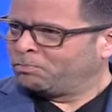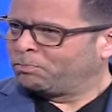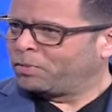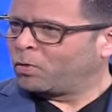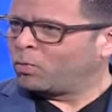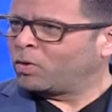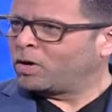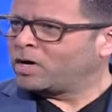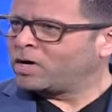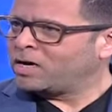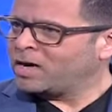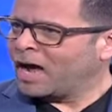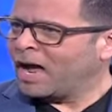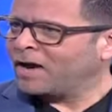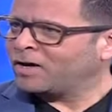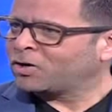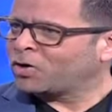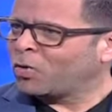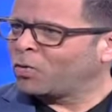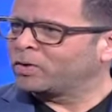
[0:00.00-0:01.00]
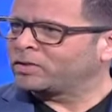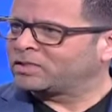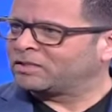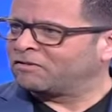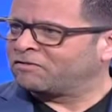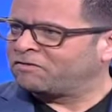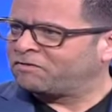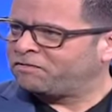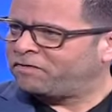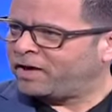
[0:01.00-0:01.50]
but we're not going
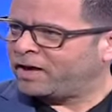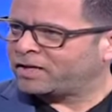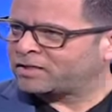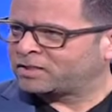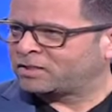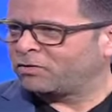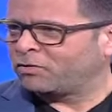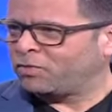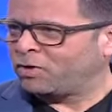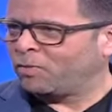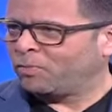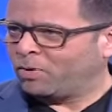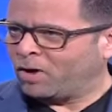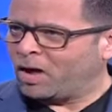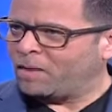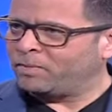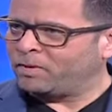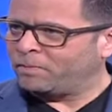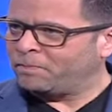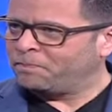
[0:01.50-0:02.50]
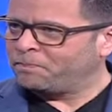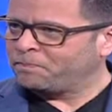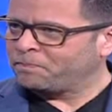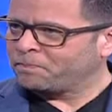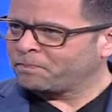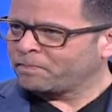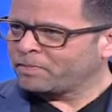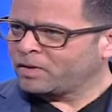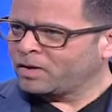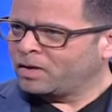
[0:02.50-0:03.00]
to fix the real problem.
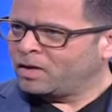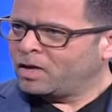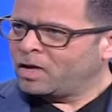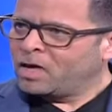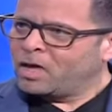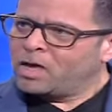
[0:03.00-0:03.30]
Mm.